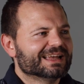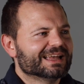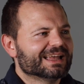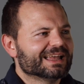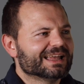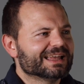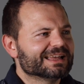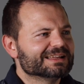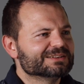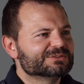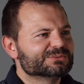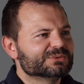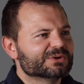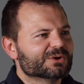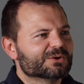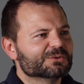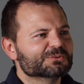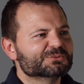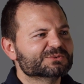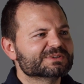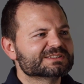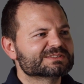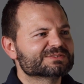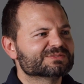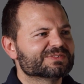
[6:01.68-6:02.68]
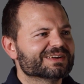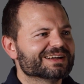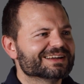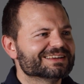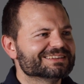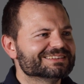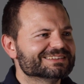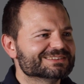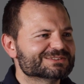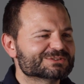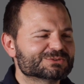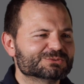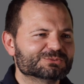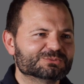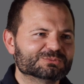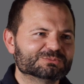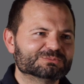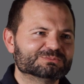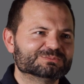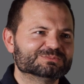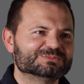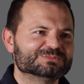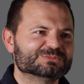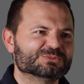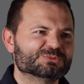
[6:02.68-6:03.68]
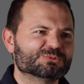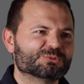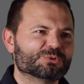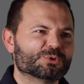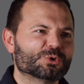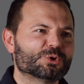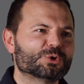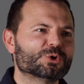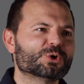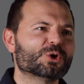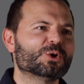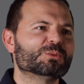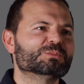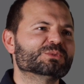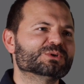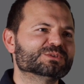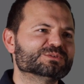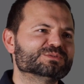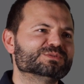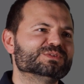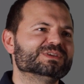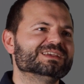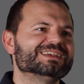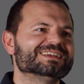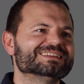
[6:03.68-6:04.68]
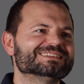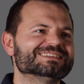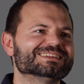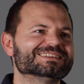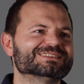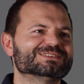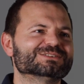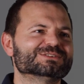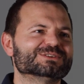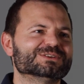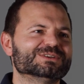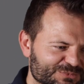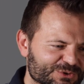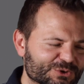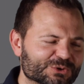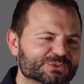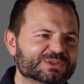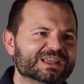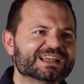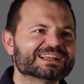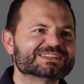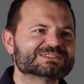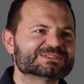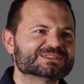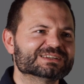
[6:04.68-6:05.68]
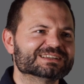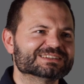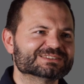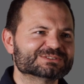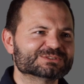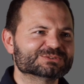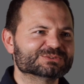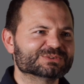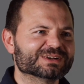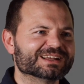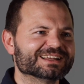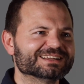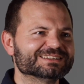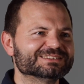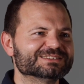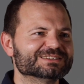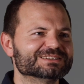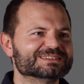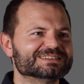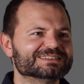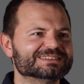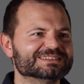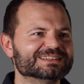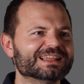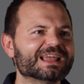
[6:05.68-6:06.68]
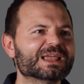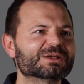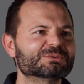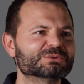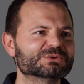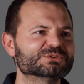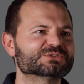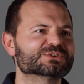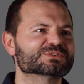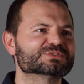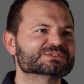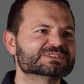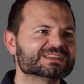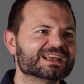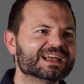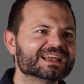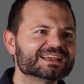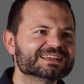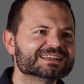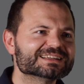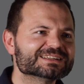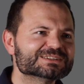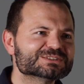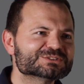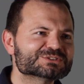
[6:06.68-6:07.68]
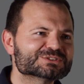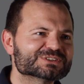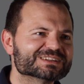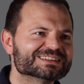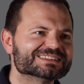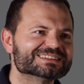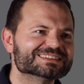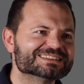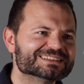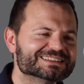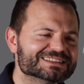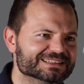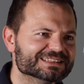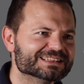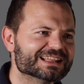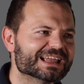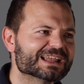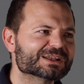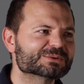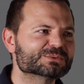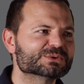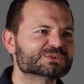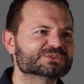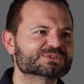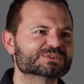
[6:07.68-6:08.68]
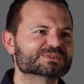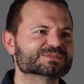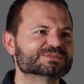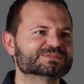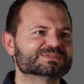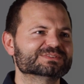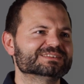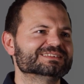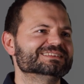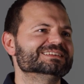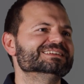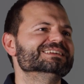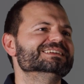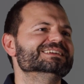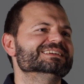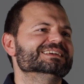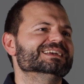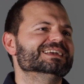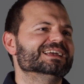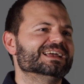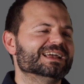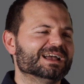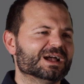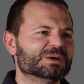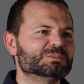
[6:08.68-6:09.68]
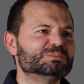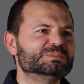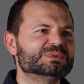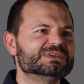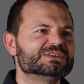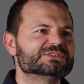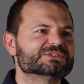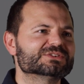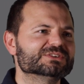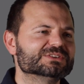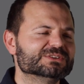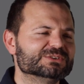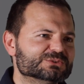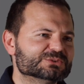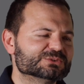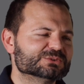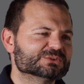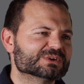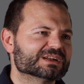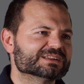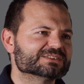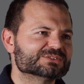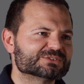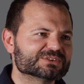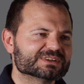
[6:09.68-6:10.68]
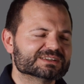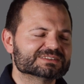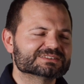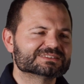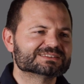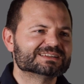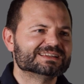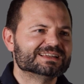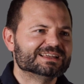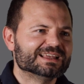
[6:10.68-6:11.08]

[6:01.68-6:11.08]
And we always find this common thing that connects us, right? The language of science and language of ambition to address